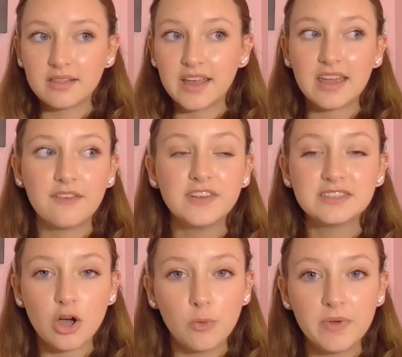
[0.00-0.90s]
If
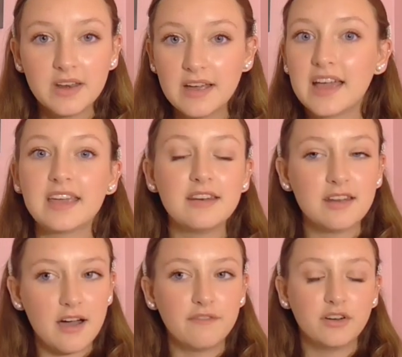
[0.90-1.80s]
it's open, I
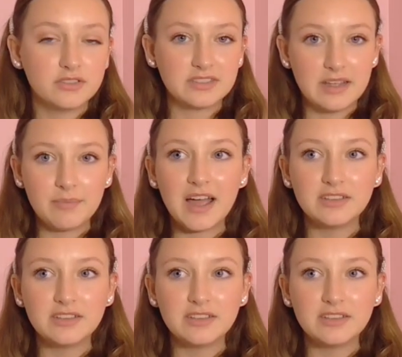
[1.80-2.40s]
cannot fall asleep.